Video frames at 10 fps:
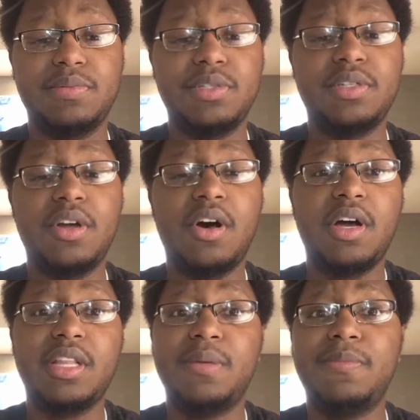
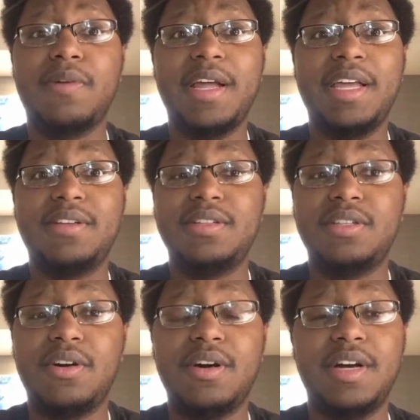star, the breakout
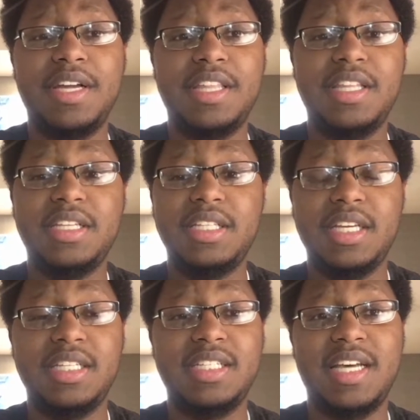star in this
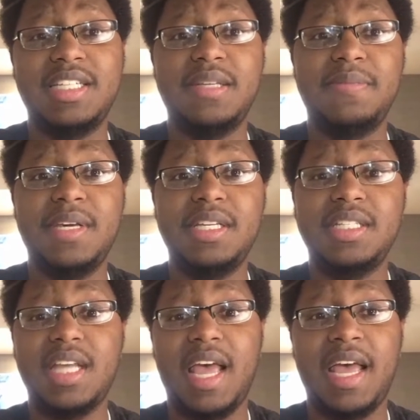is Zazie
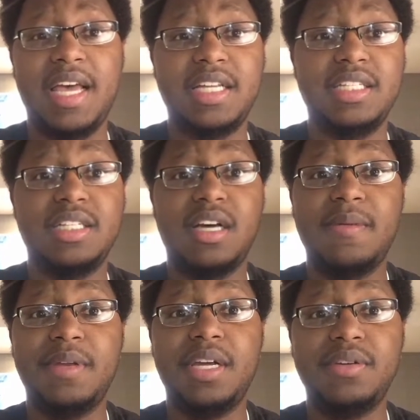Beetz as
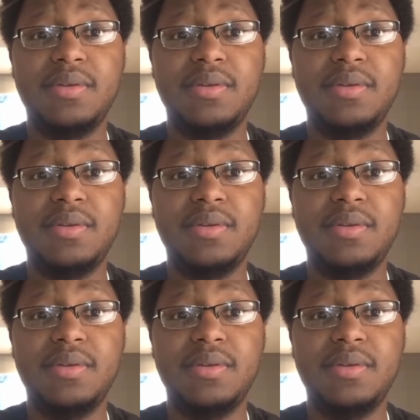Domino.